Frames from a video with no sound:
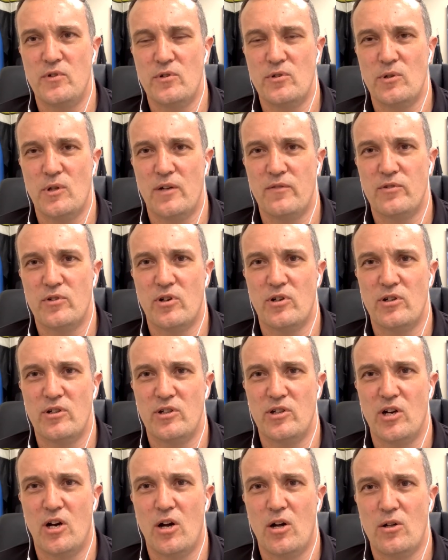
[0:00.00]
Fuel. I've got
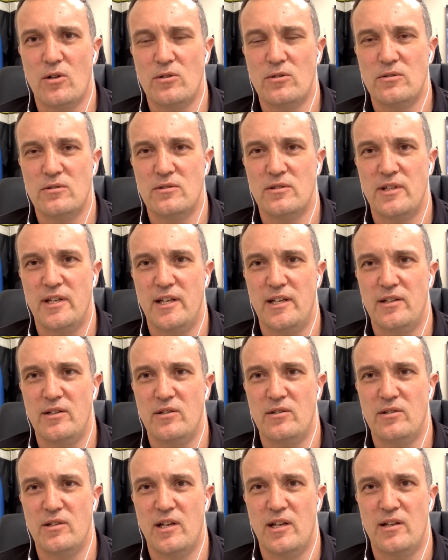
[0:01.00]
a goal, and